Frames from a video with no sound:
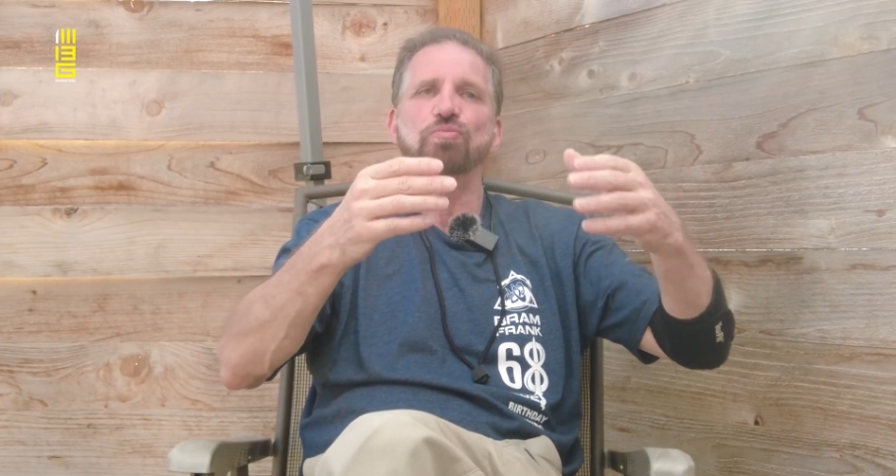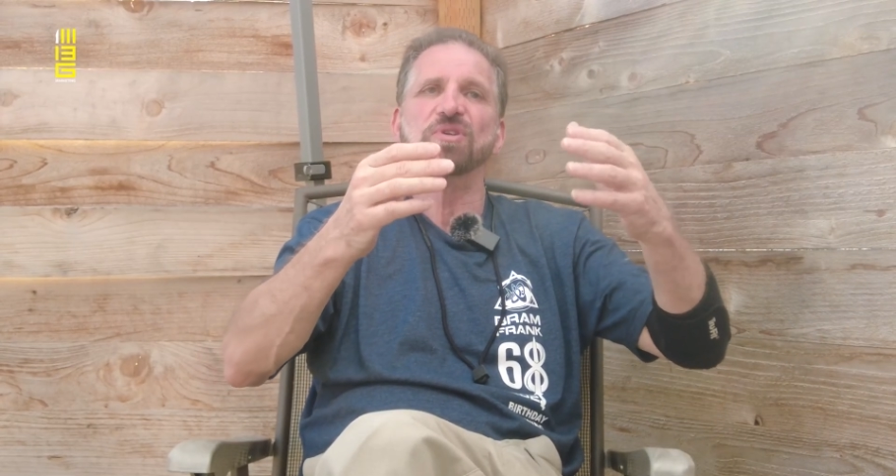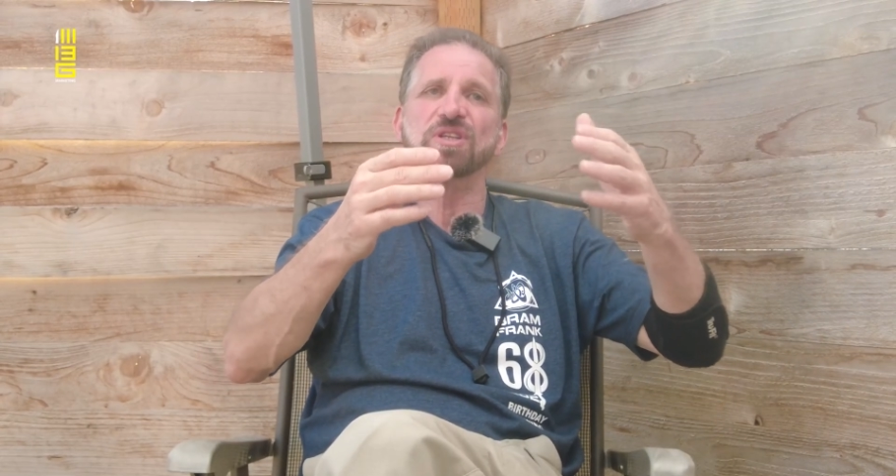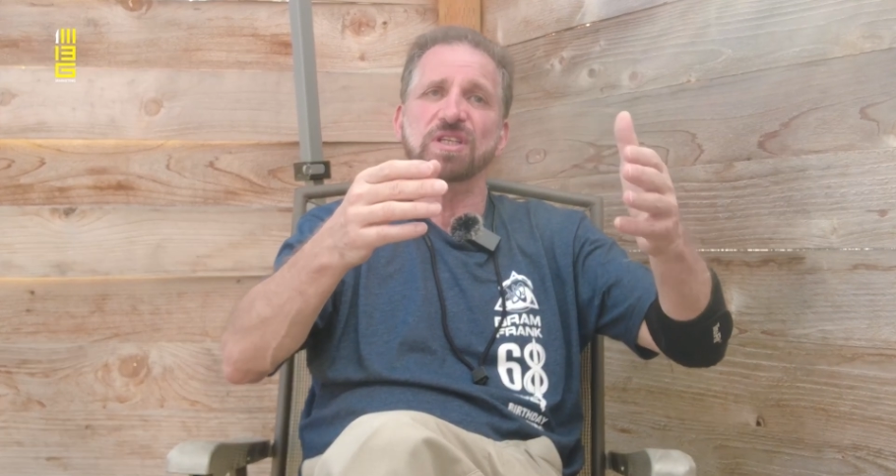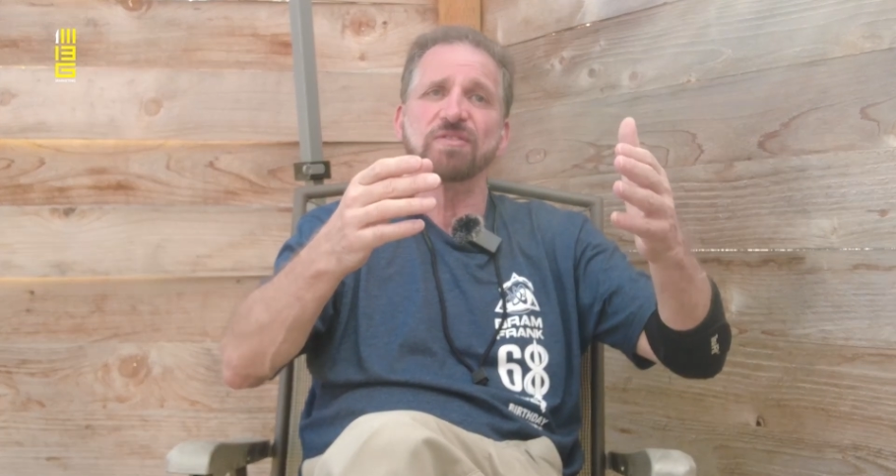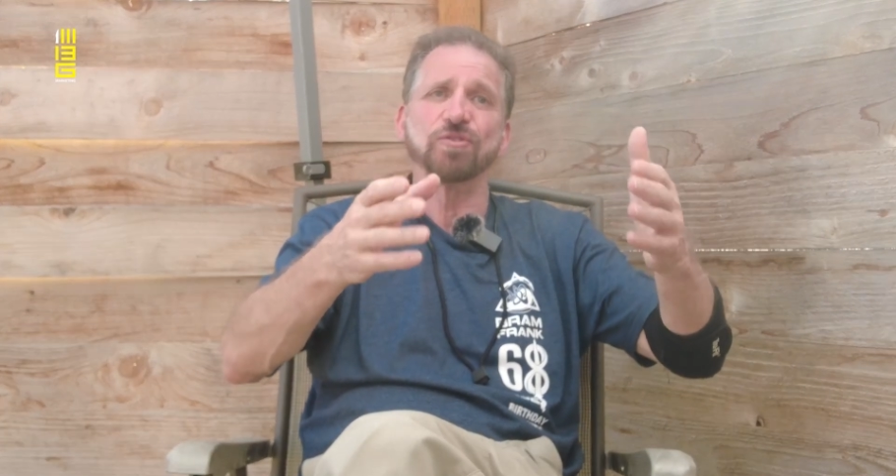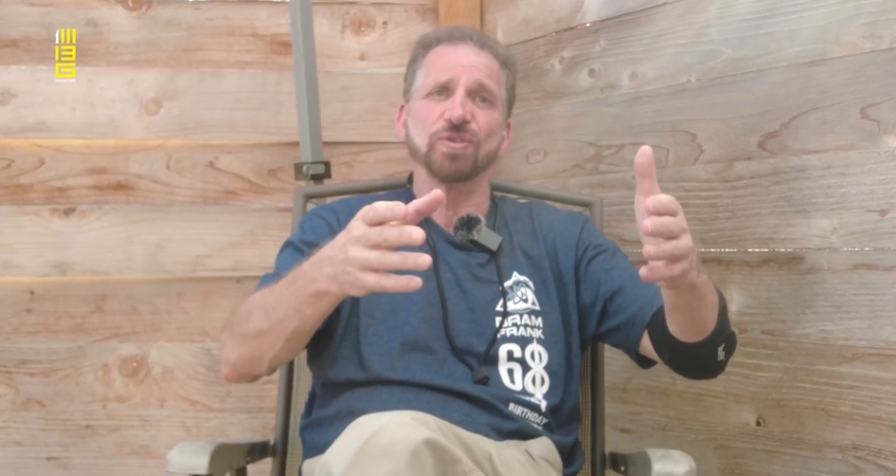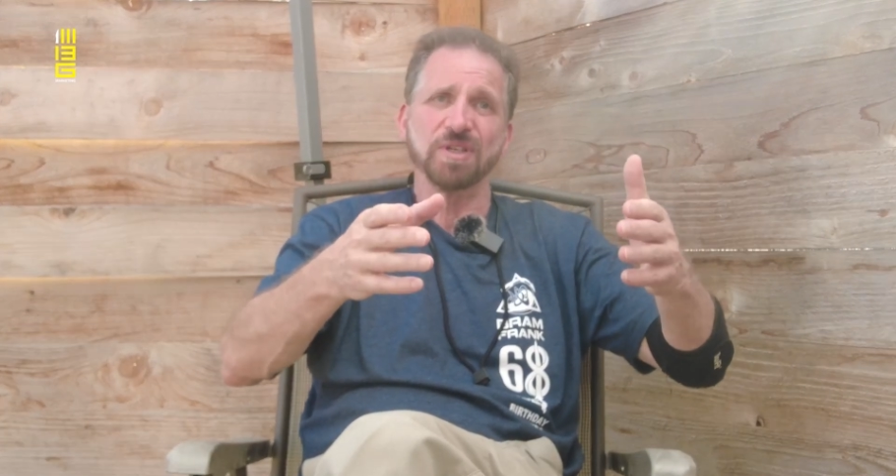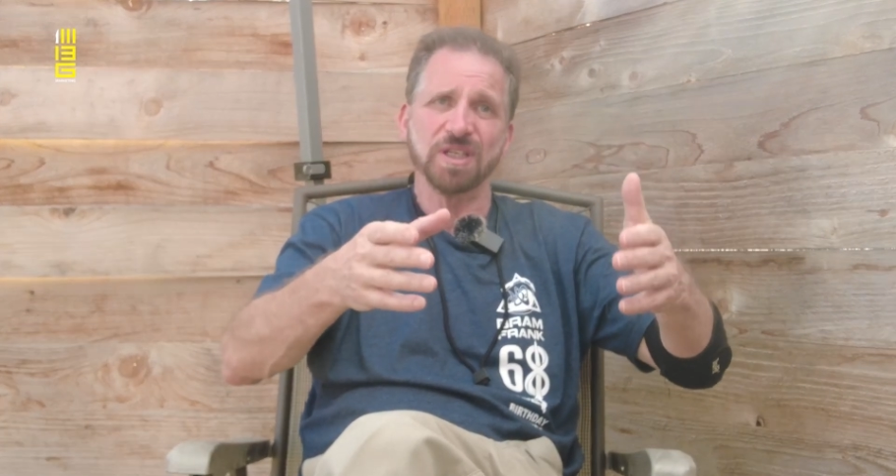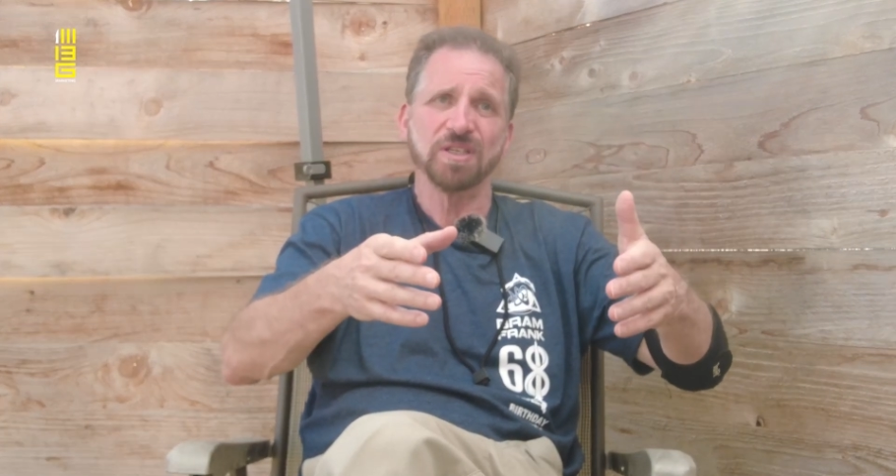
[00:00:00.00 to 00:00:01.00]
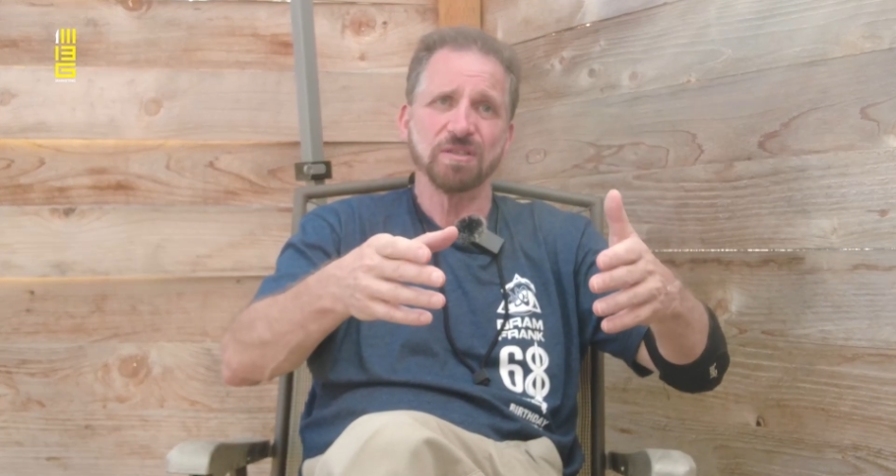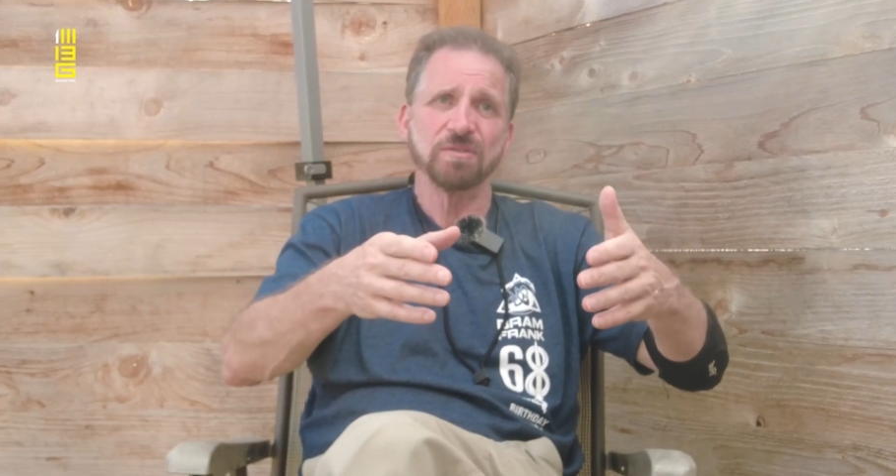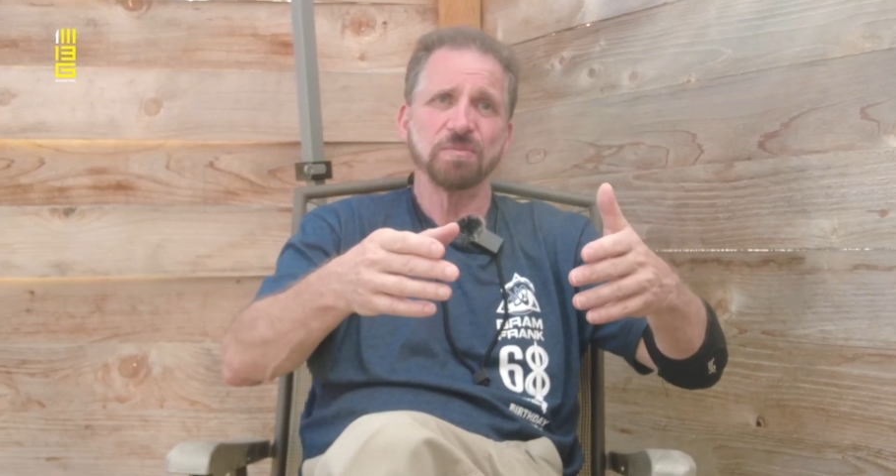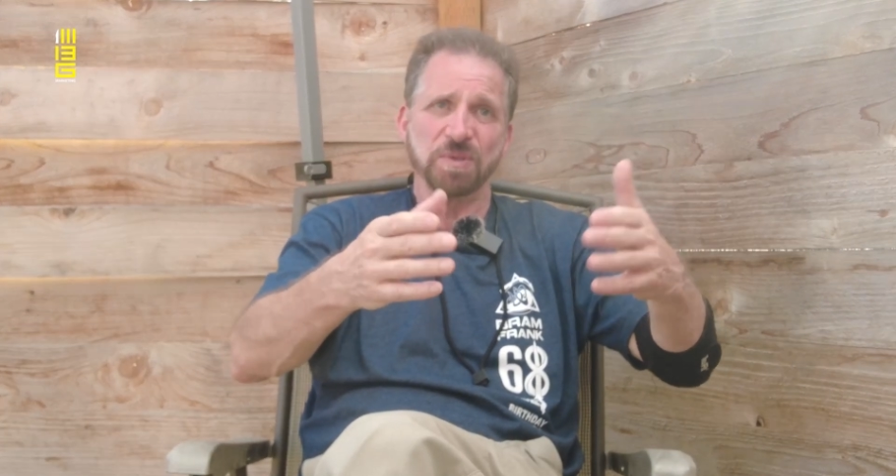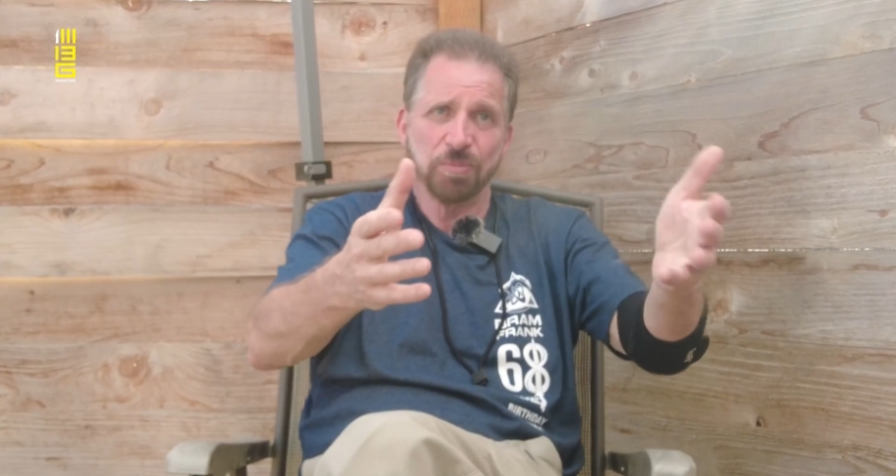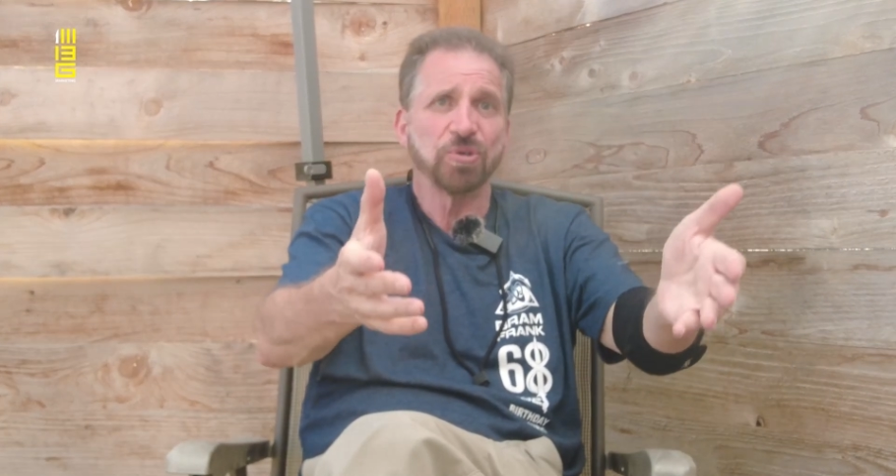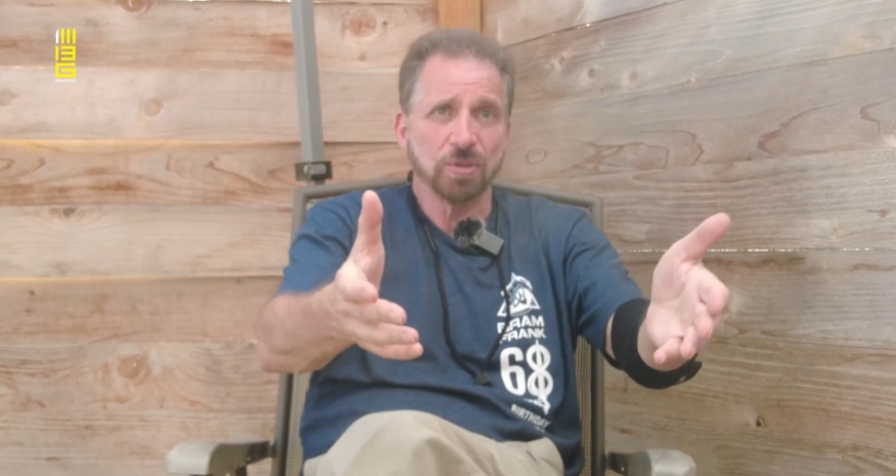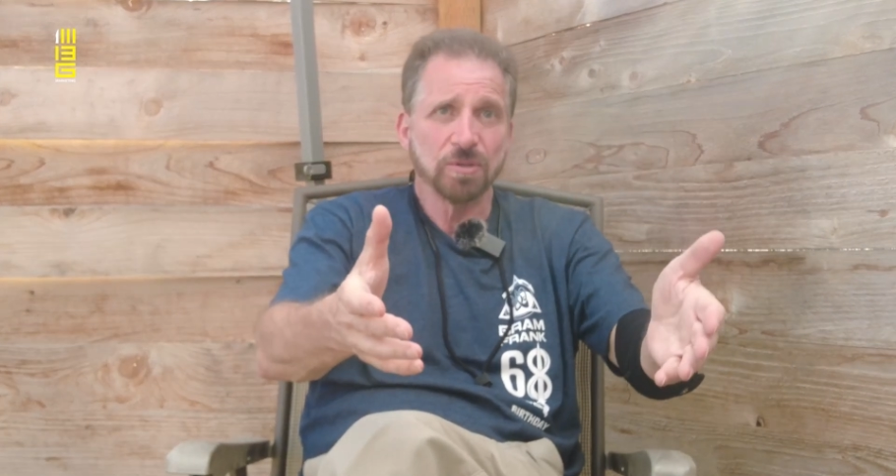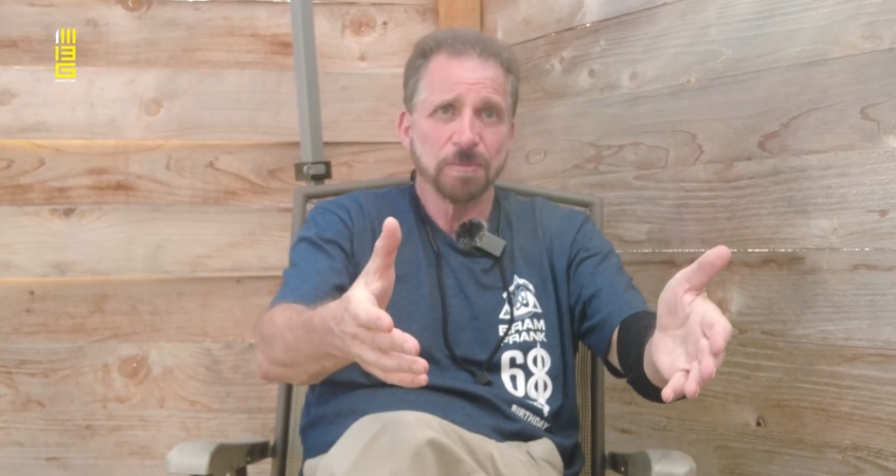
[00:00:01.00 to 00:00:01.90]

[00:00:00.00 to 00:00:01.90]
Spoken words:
believer in people.